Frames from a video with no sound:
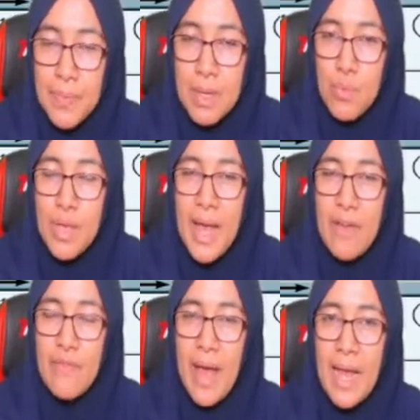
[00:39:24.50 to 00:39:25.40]
We have
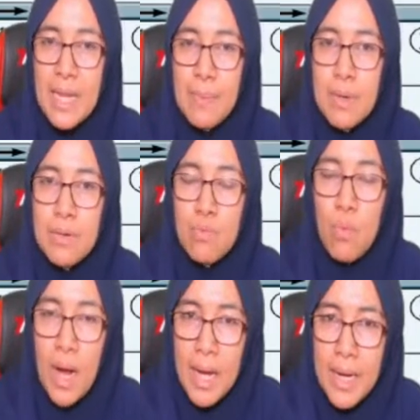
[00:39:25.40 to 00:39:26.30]
element
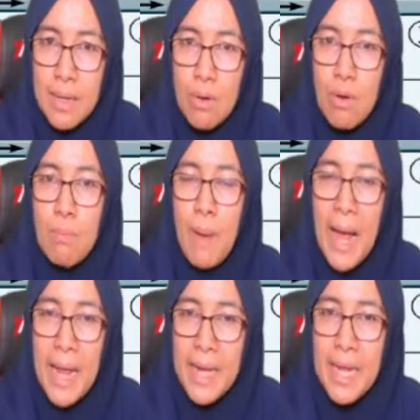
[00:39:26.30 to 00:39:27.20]
1
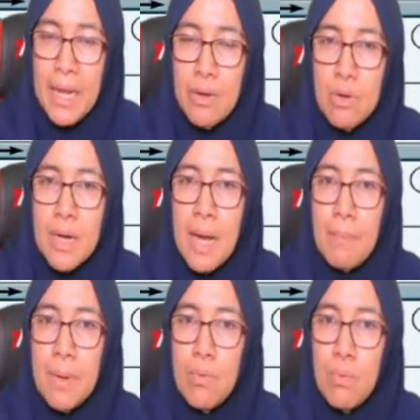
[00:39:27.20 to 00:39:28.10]
combining node
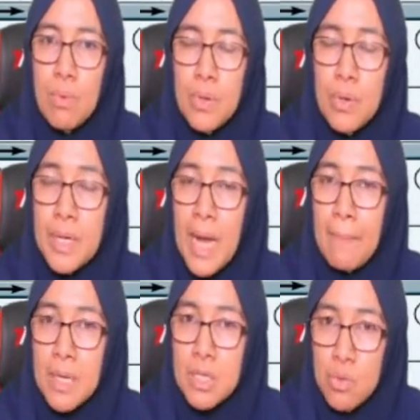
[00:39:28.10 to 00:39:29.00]

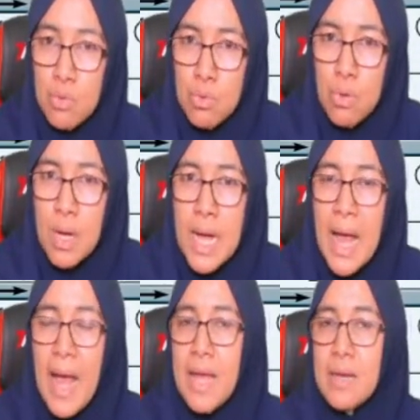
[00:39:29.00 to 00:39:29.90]
number 2
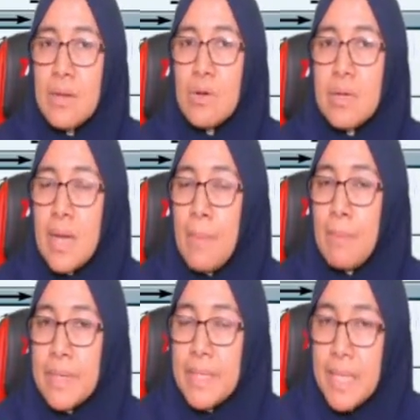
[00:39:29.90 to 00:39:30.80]
and node
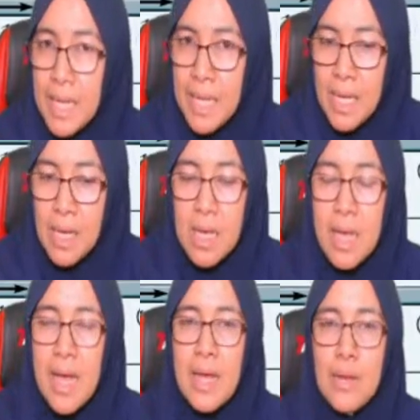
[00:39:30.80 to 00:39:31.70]
number 3,
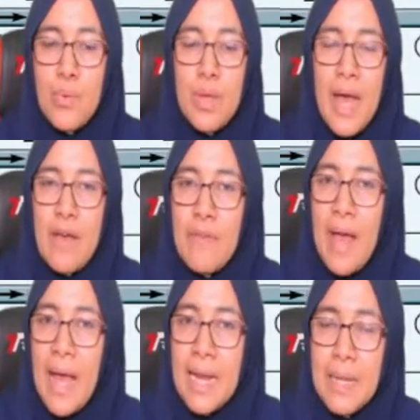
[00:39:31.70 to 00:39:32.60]
and we have
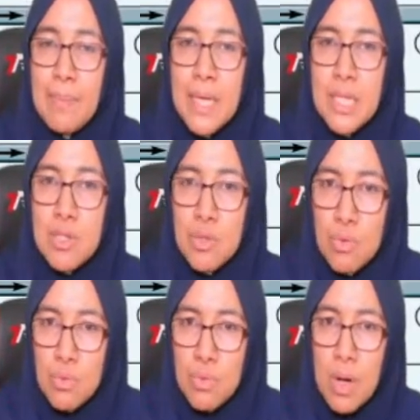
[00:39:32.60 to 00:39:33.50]
element
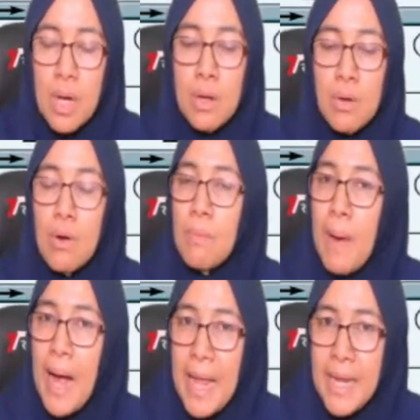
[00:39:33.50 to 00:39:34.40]
2
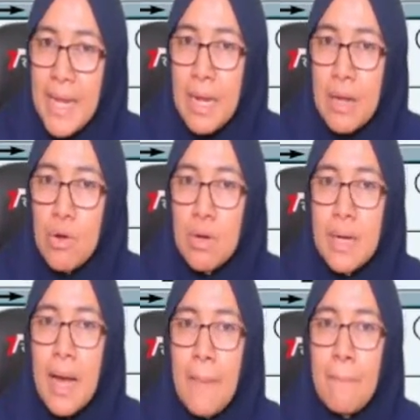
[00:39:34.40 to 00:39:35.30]
combining node
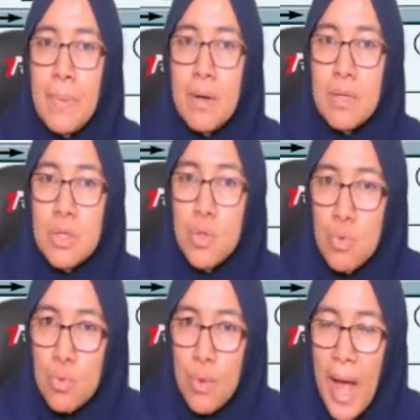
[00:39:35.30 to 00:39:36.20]
number
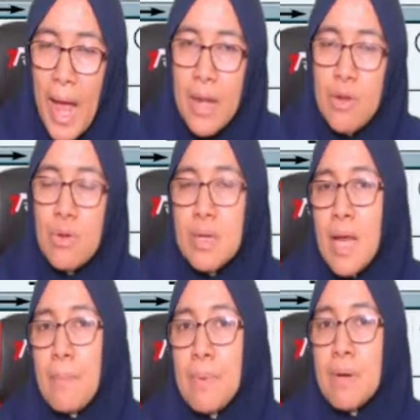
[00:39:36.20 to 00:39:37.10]
2 and node
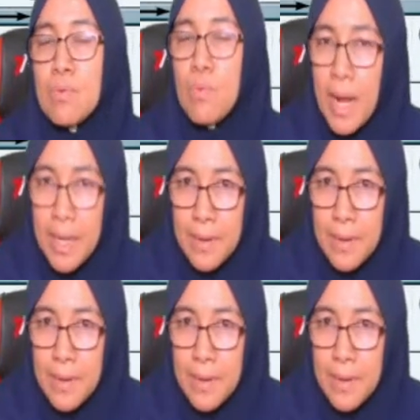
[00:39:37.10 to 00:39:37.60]
number 1.